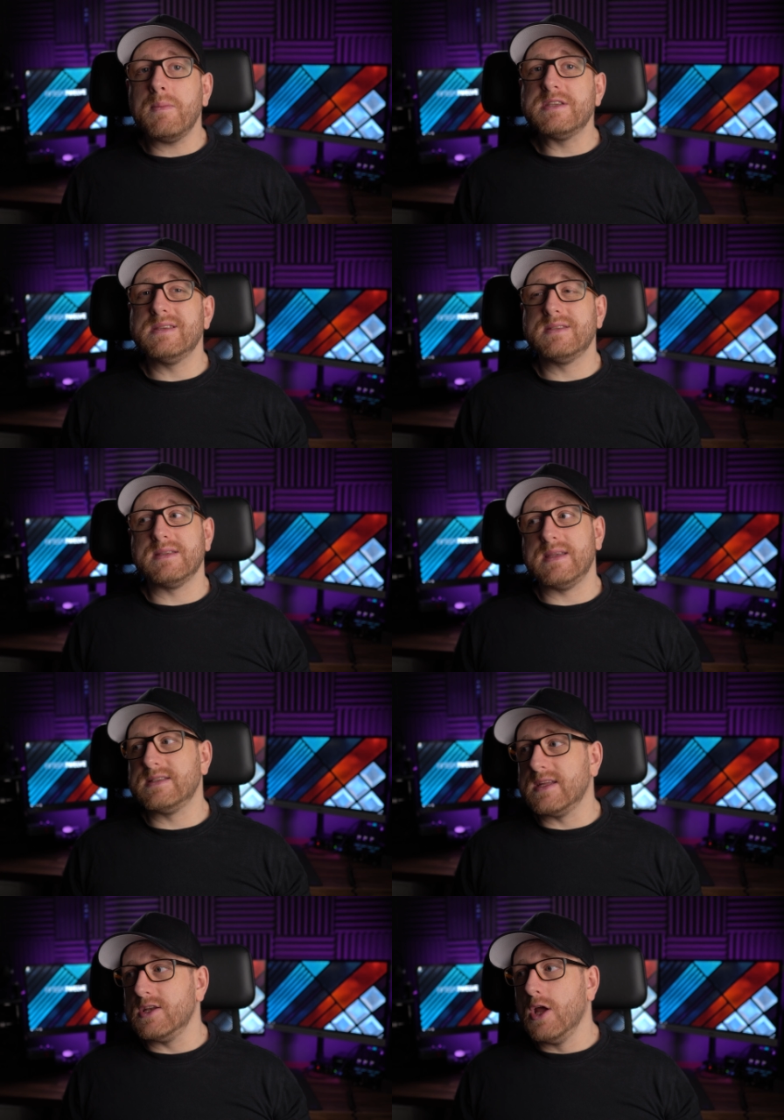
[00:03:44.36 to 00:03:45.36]
Amazon's
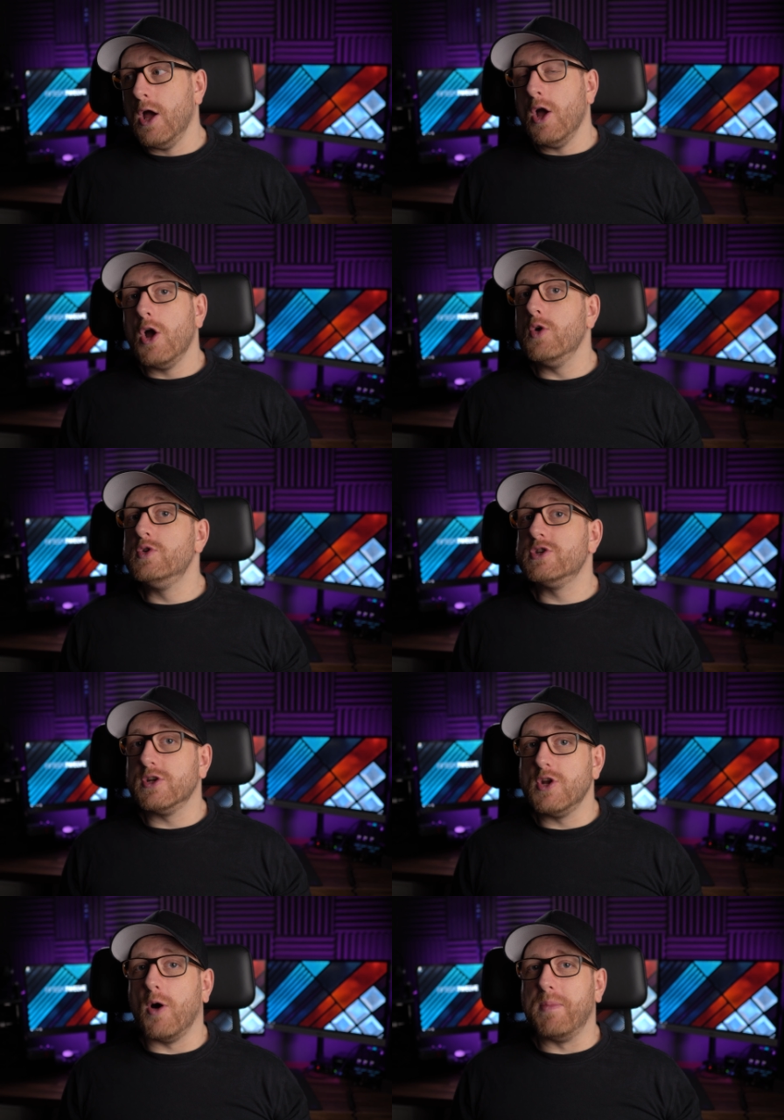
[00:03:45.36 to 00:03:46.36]
assistant, who
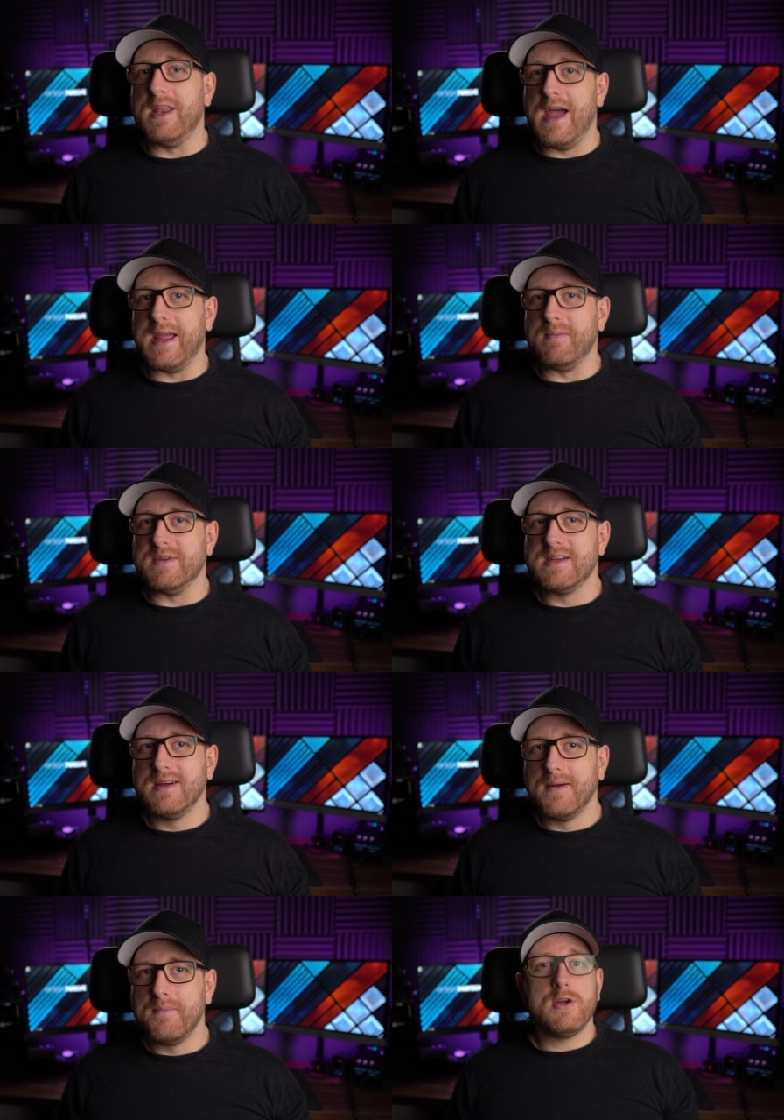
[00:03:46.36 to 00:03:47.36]
should not be named.
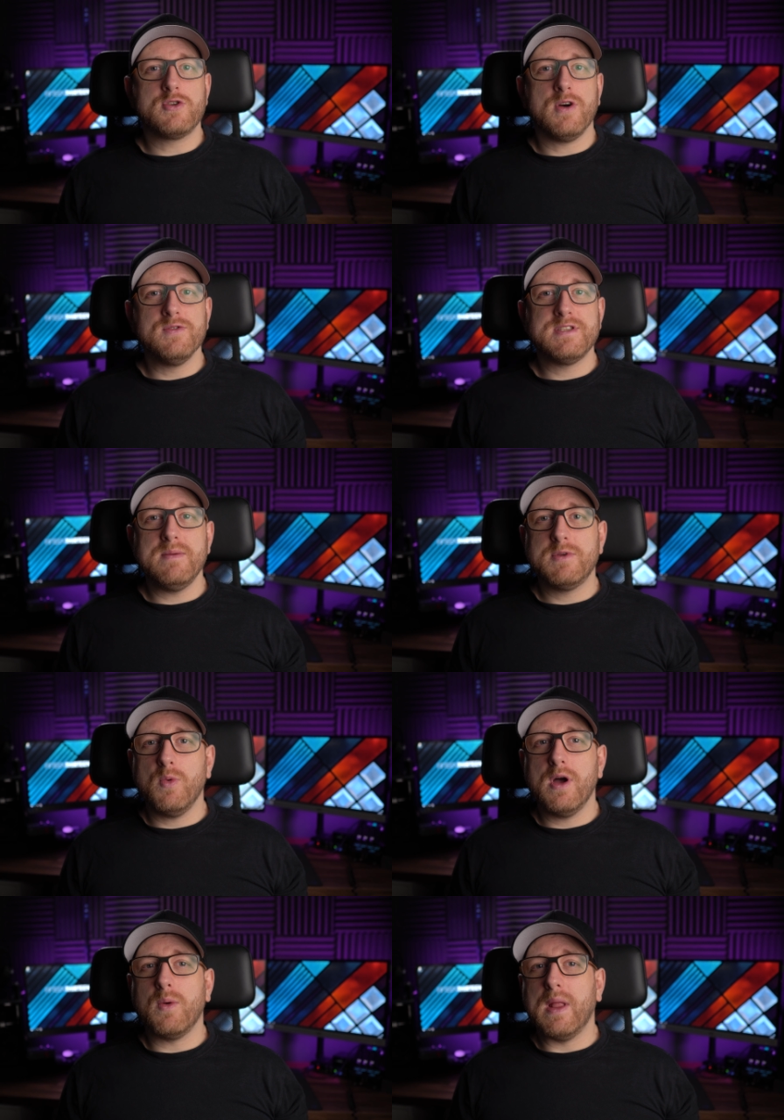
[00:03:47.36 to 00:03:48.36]
Controls seem to
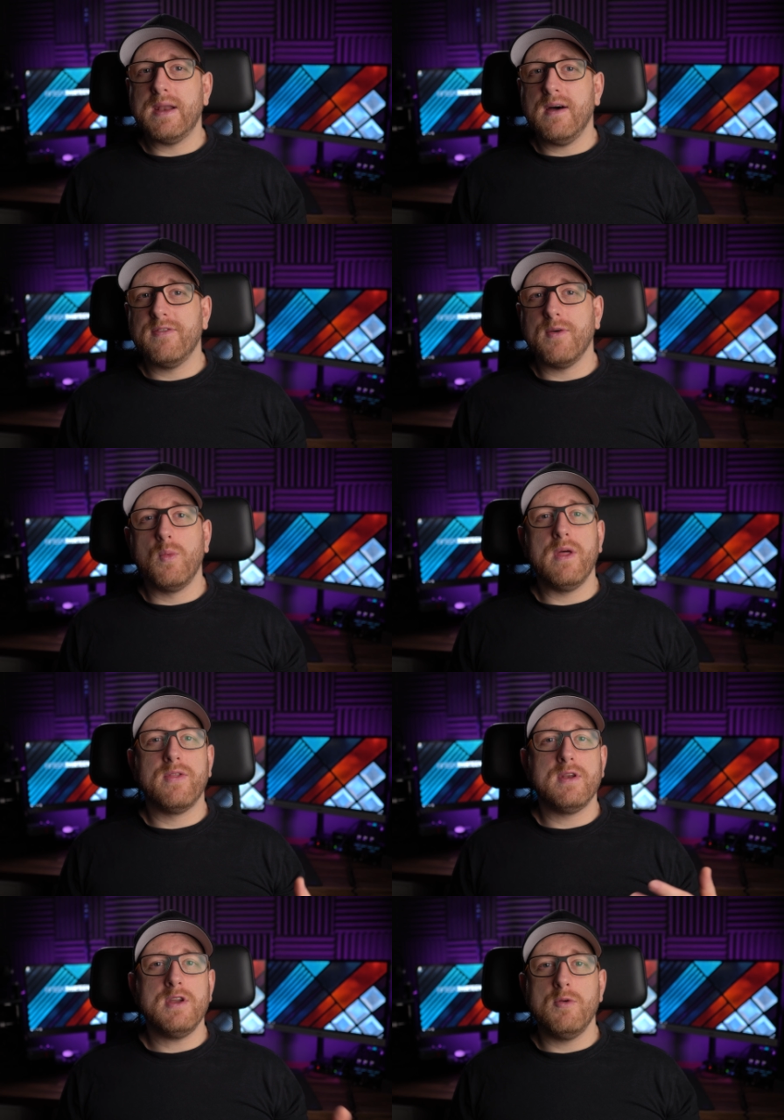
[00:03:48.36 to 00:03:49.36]
work well enough
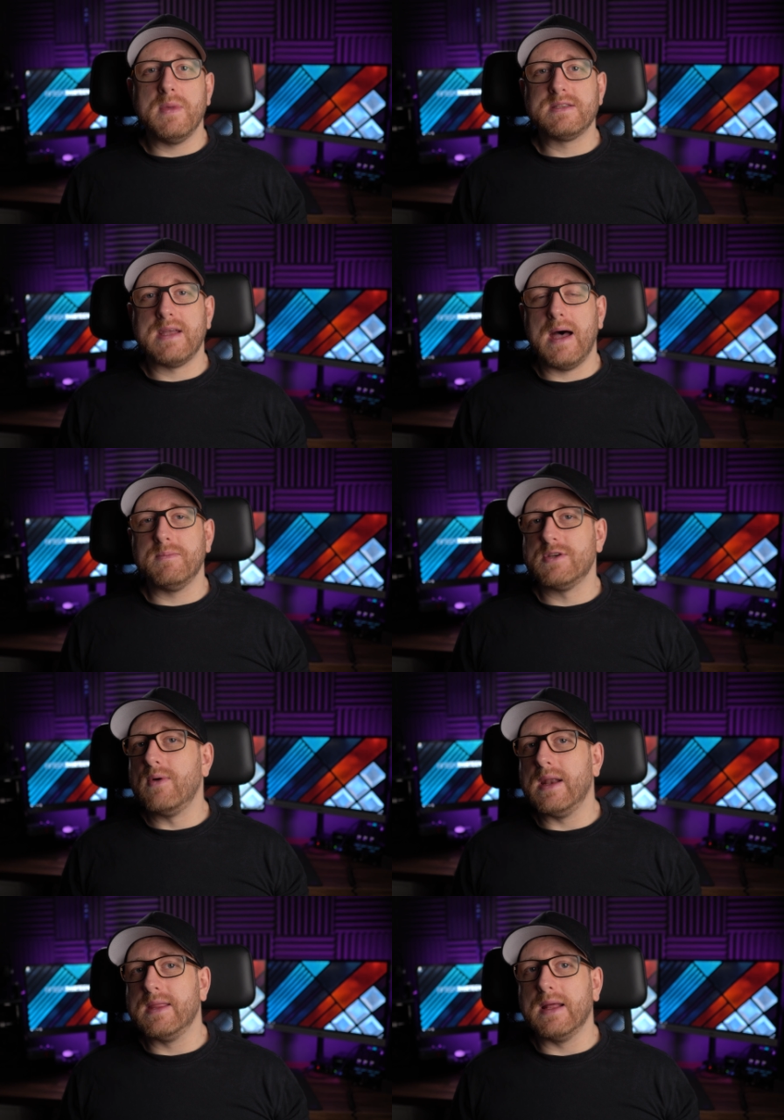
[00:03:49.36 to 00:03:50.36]
with no mishaps
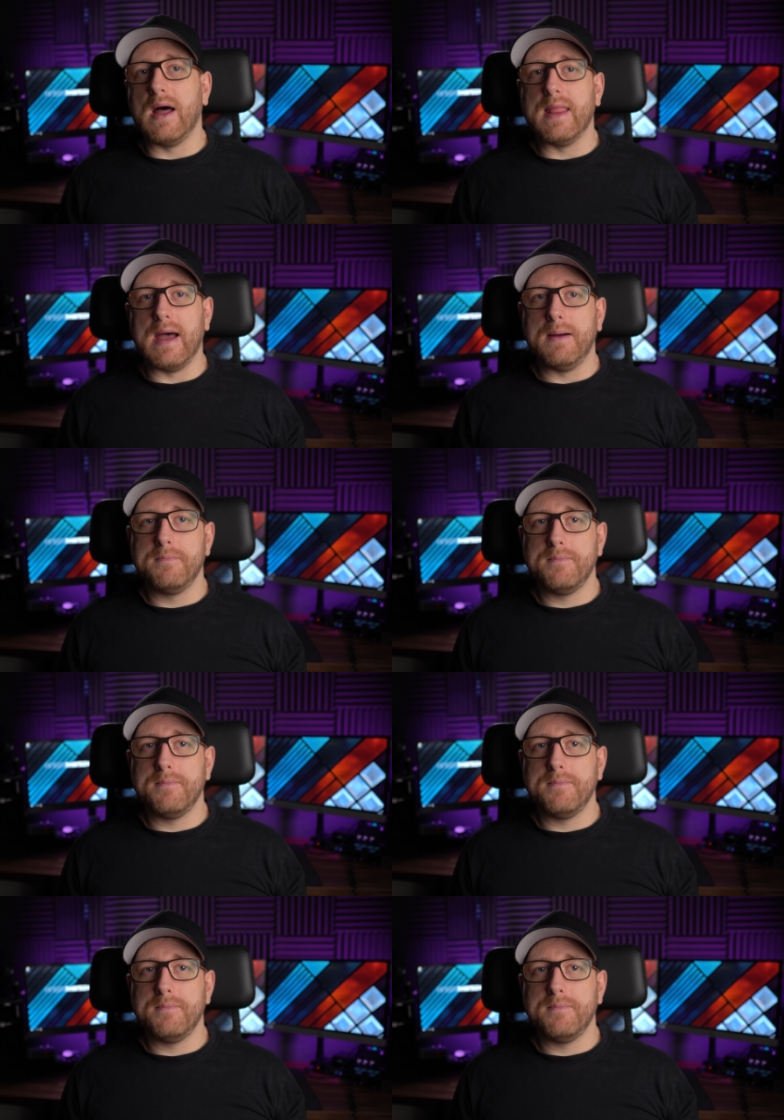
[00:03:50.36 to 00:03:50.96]
or anything like that.